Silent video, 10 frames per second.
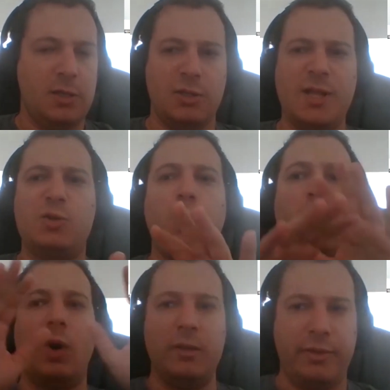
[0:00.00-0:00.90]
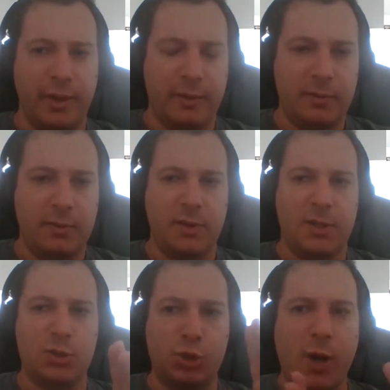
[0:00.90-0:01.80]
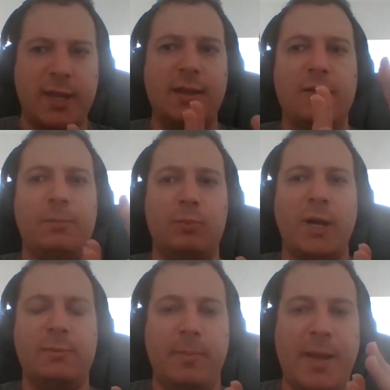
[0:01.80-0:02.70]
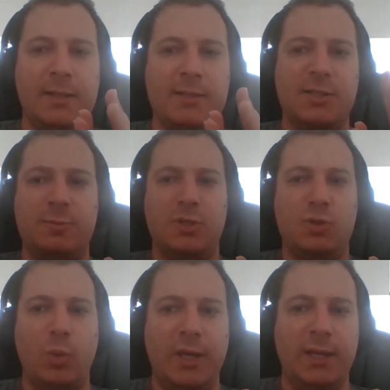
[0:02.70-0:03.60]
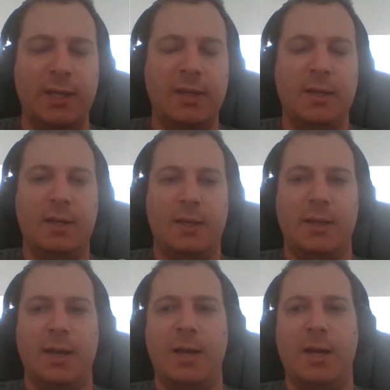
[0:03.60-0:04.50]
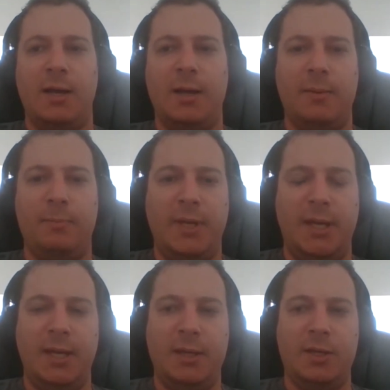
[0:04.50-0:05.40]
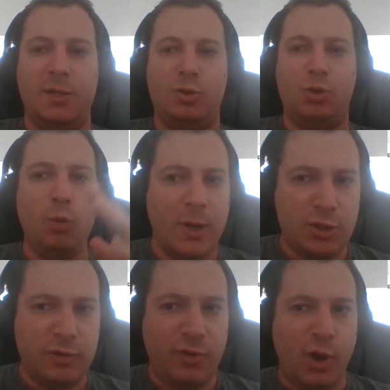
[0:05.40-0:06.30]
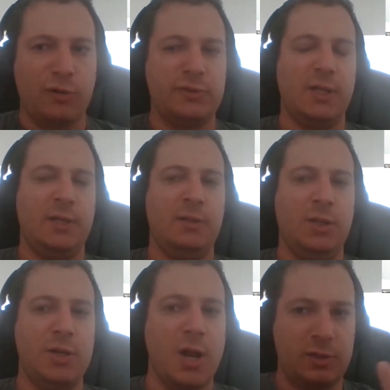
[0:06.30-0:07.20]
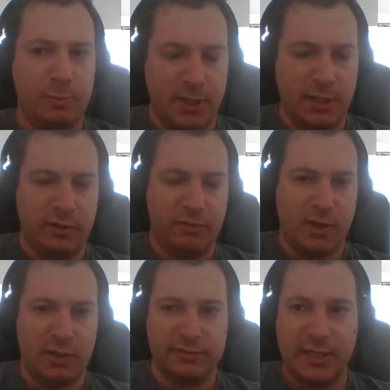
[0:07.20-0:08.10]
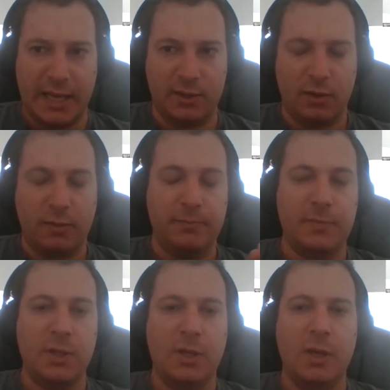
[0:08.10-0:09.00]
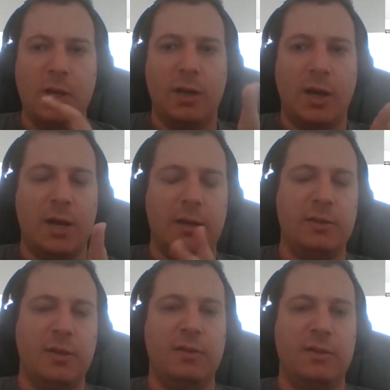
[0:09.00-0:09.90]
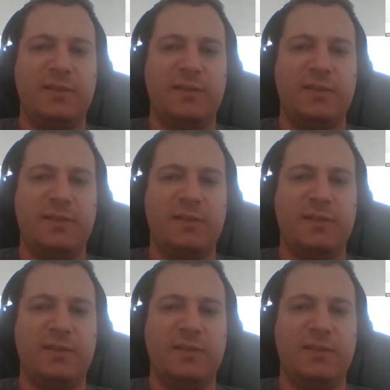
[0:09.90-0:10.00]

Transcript: so that's one thing striking the right balance between uh, uh, being too much involved and not being involved at all uh, the, the,